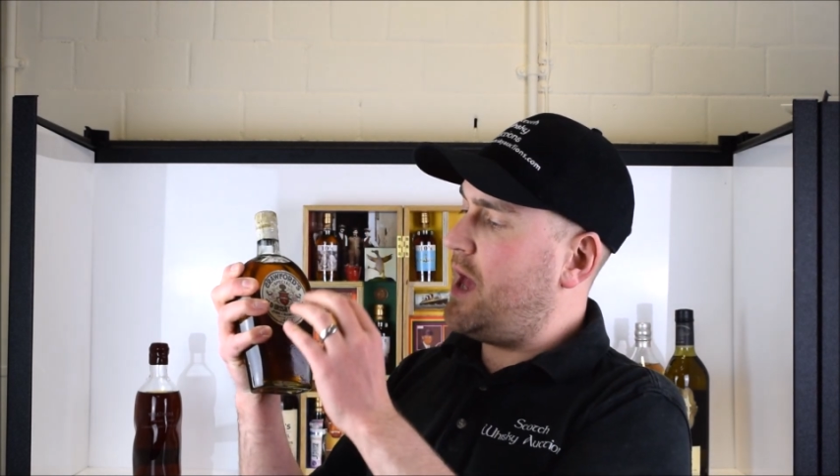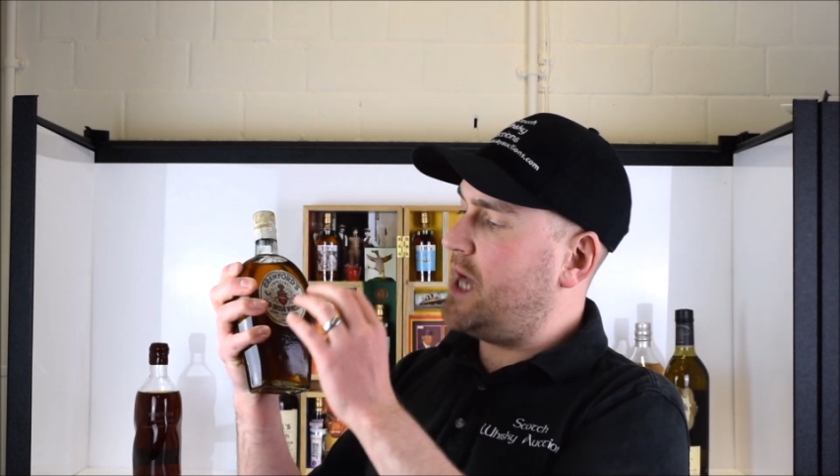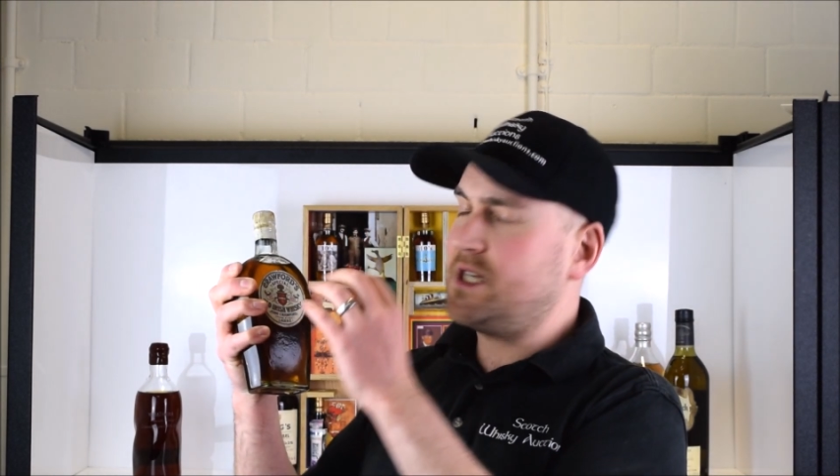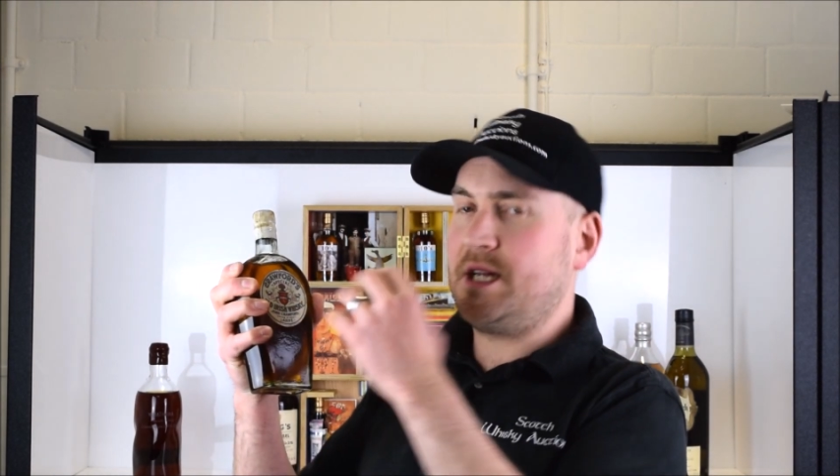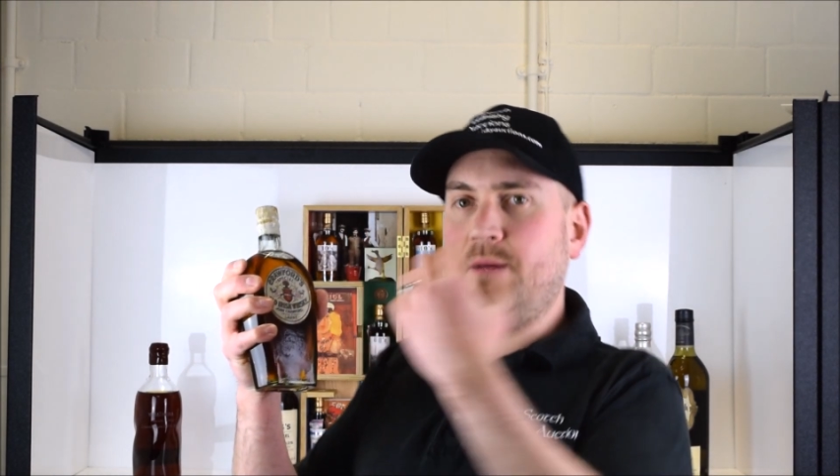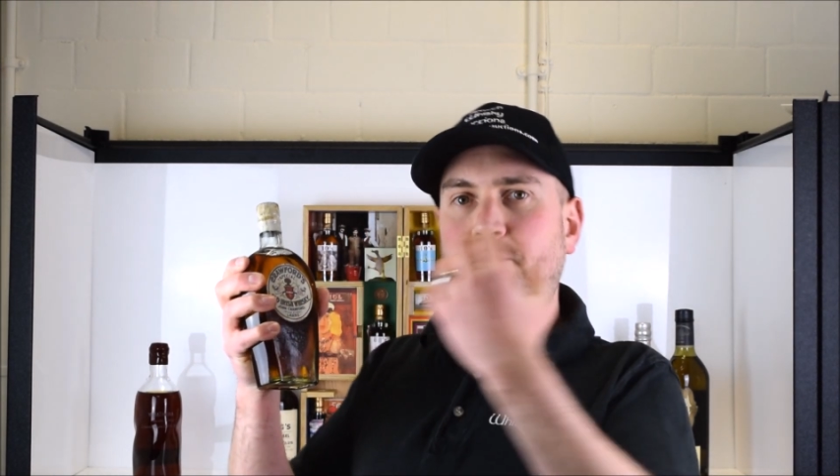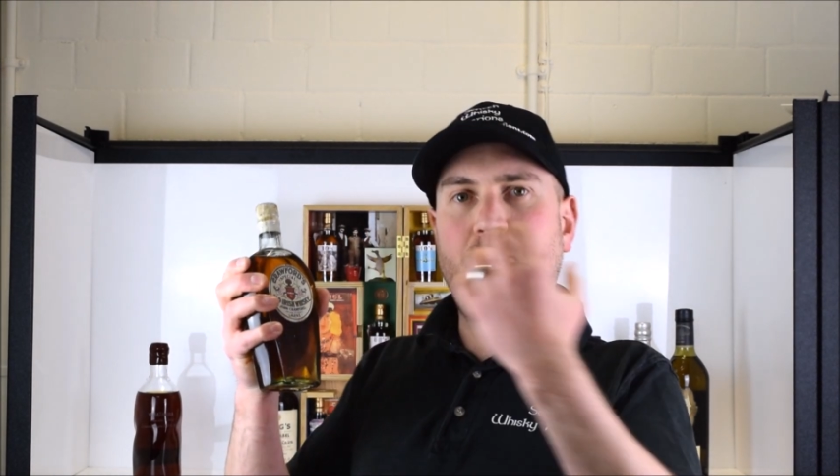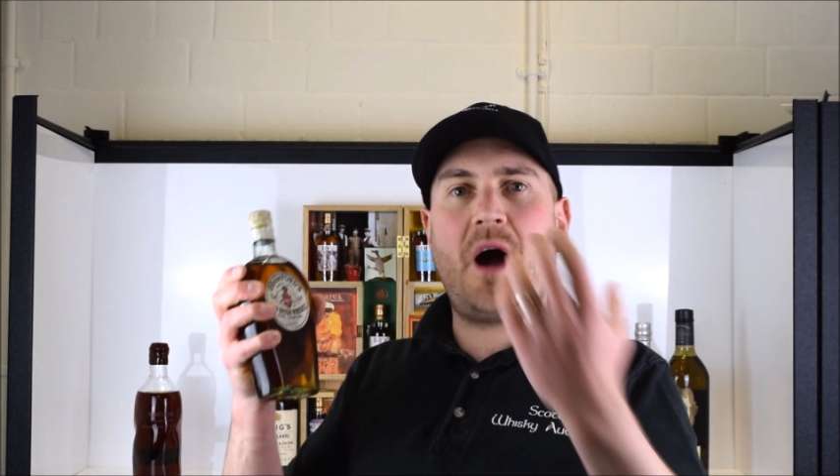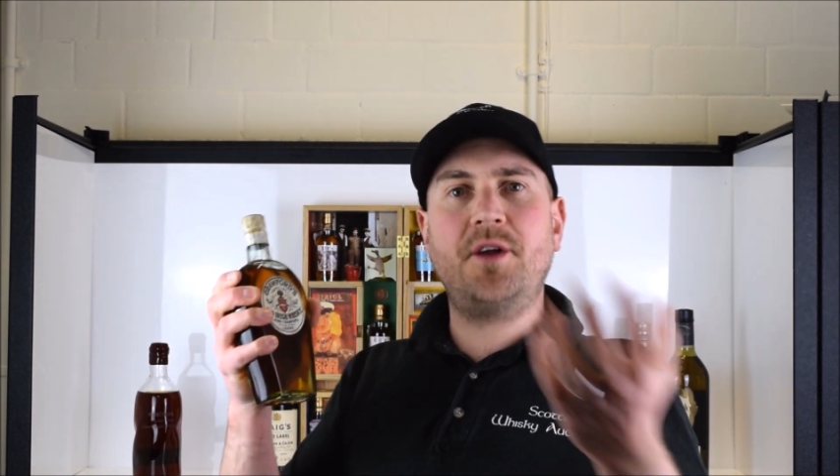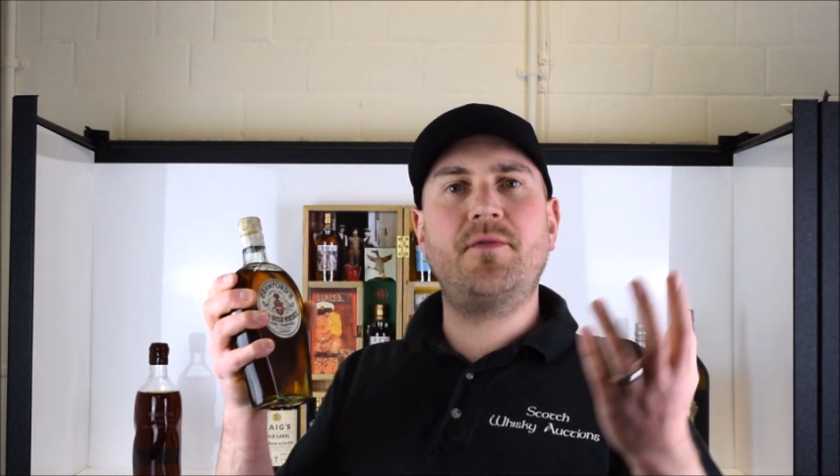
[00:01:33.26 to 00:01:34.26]
as a
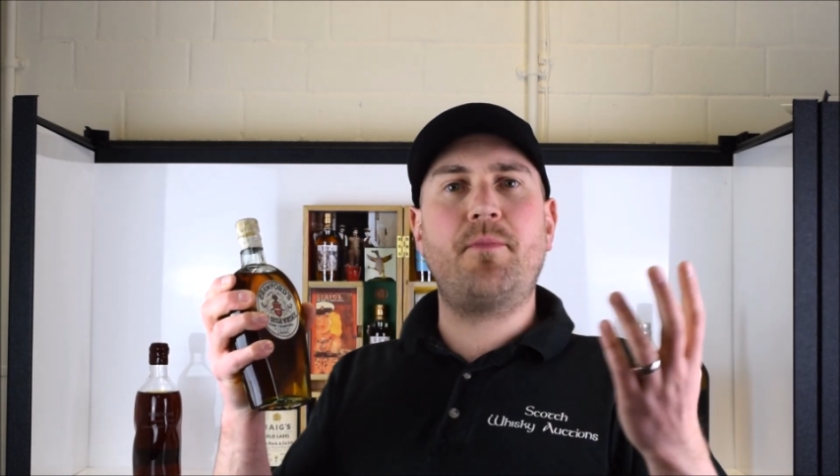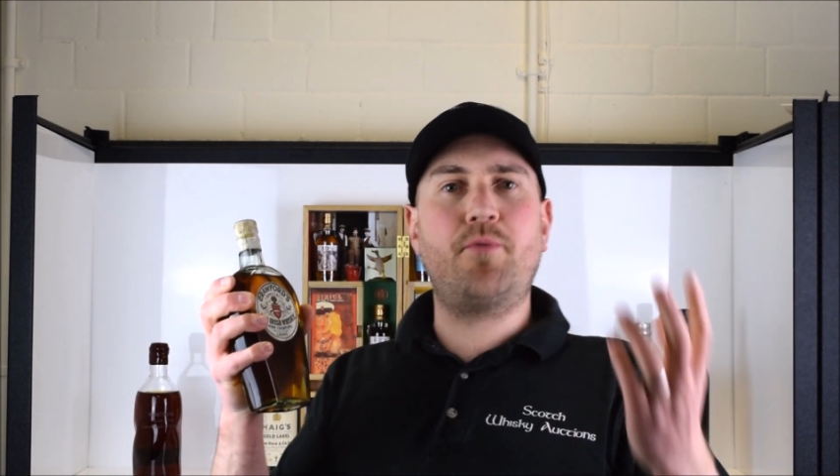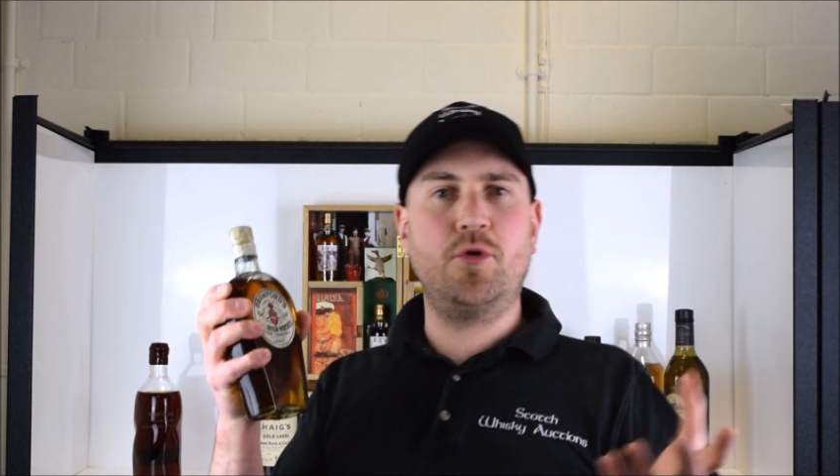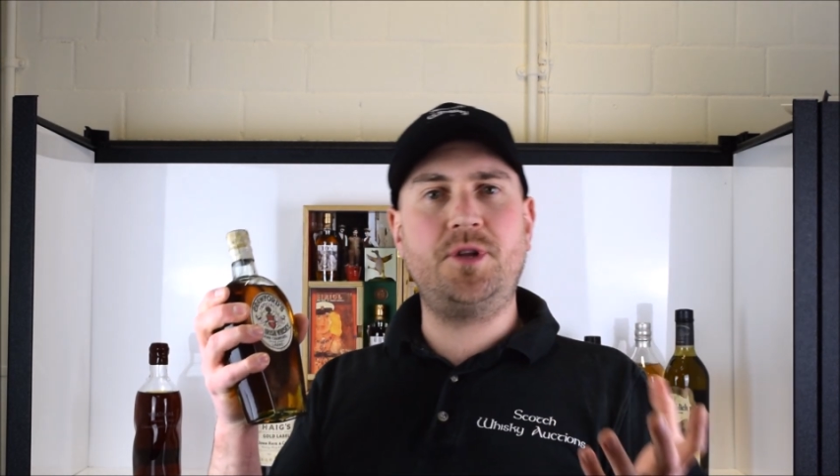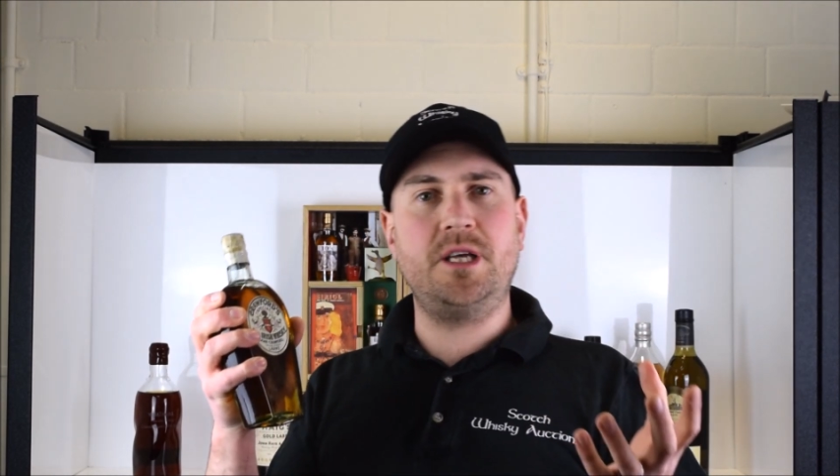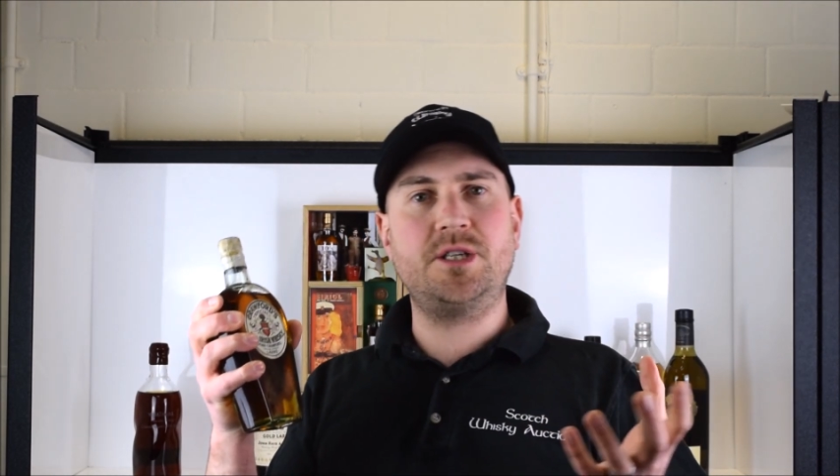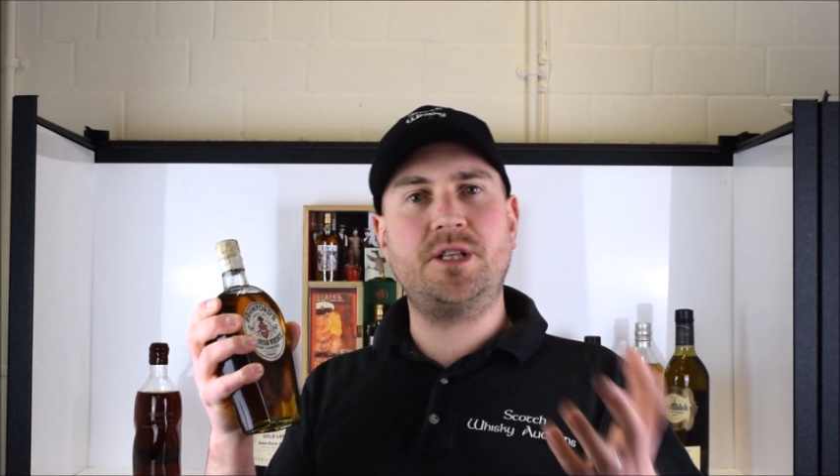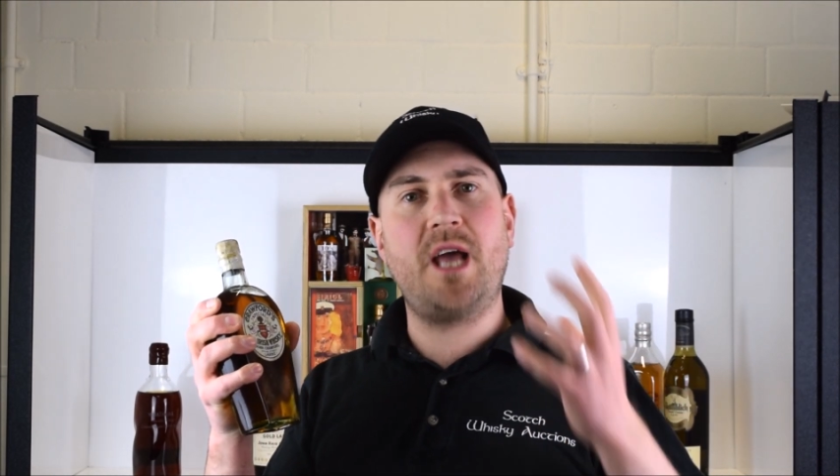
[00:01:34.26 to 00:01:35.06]
part of a protest,